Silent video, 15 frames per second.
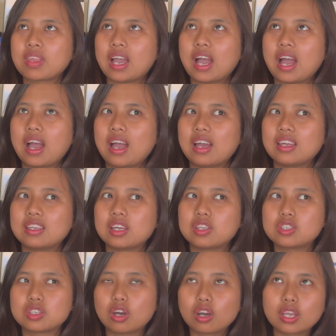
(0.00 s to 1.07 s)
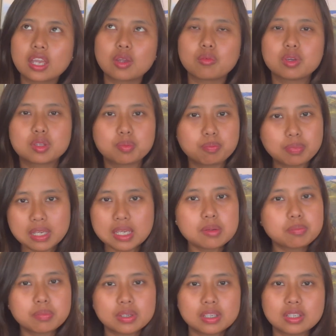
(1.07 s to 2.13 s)
and talking with
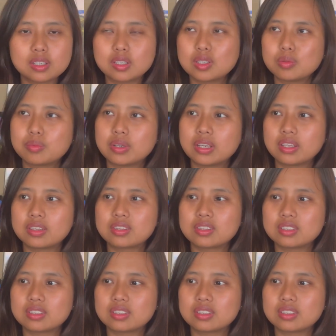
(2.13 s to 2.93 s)
people, with